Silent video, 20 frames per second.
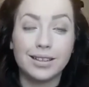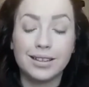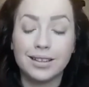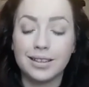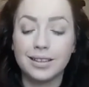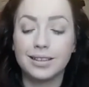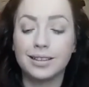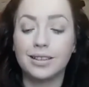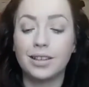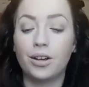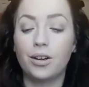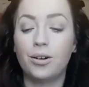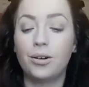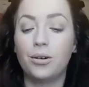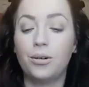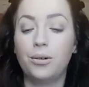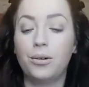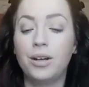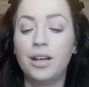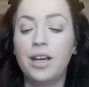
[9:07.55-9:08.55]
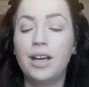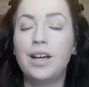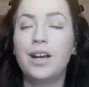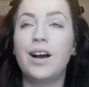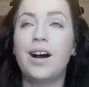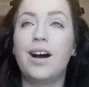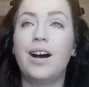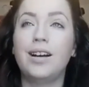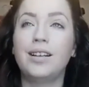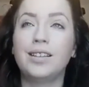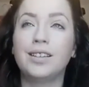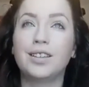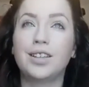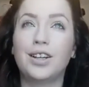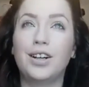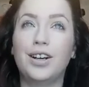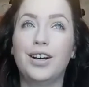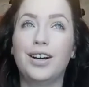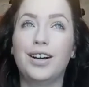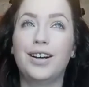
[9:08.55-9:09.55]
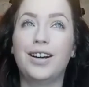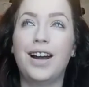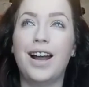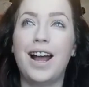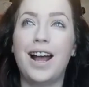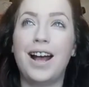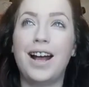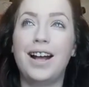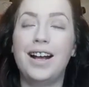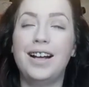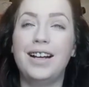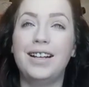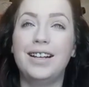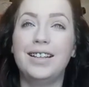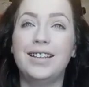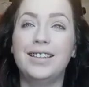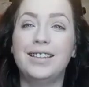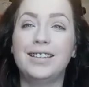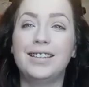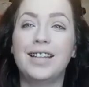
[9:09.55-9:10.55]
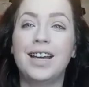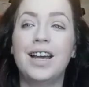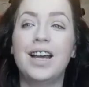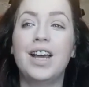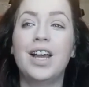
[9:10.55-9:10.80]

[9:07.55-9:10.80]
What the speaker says: So Oscar has